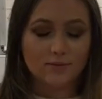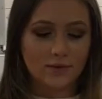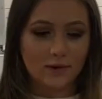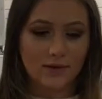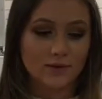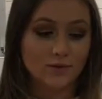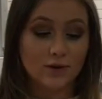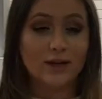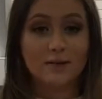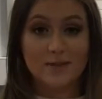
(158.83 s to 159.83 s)
You know, that's a
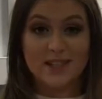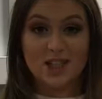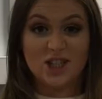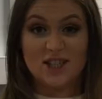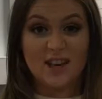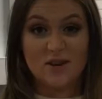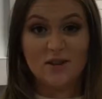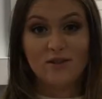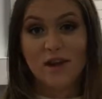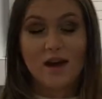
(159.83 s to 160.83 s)
really good message to send
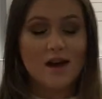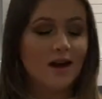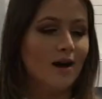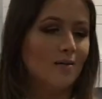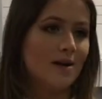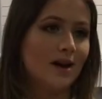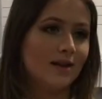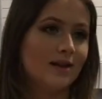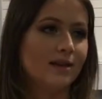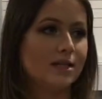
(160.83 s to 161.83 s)
off, and I
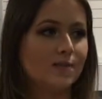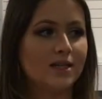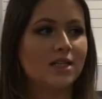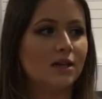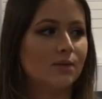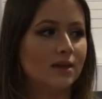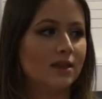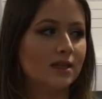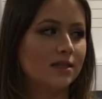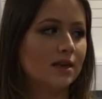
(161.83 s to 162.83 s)
think especially
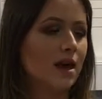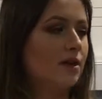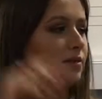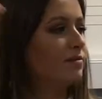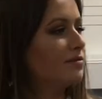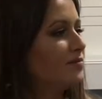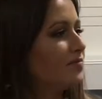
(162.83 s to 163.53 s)
with this kind of